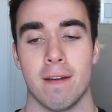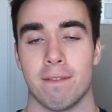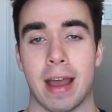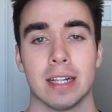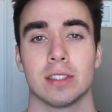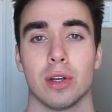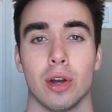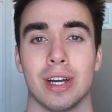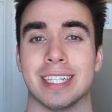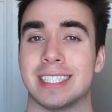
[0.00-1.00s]
Fats
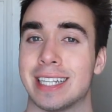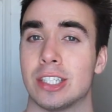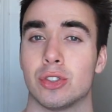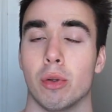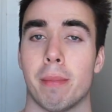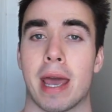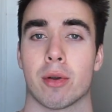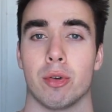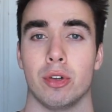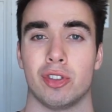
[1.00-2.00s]
are an essential
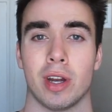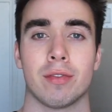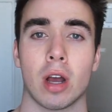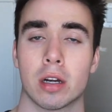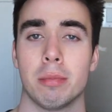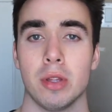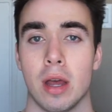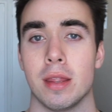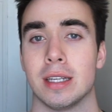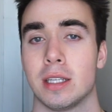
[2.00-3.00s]
macronutrient. I've talked about
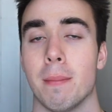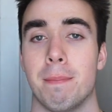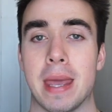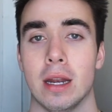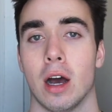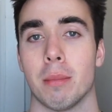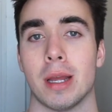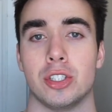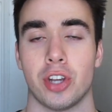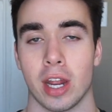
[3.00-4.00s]
this a bit on
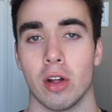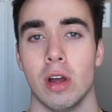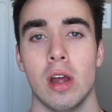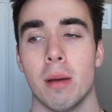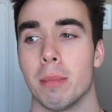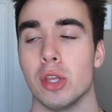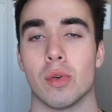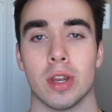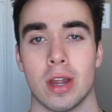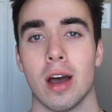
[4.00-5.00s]
my channel, but you
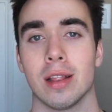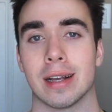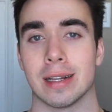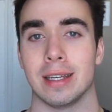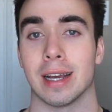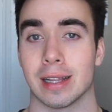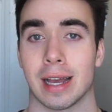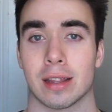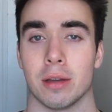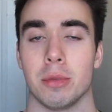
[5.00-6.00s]
cannot
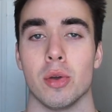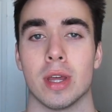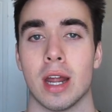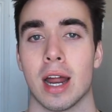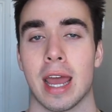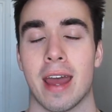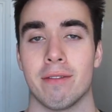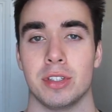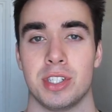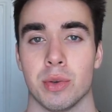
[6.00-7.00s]
neglect them. You cannot
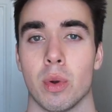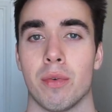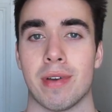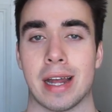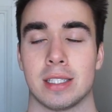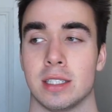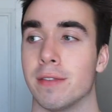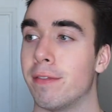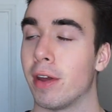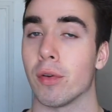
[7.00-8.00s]
have zero fats. It's
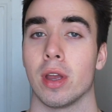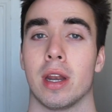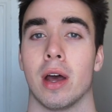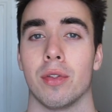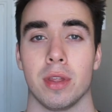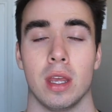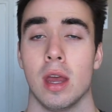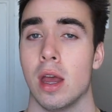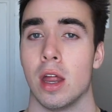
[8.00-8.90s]
very unhealthy.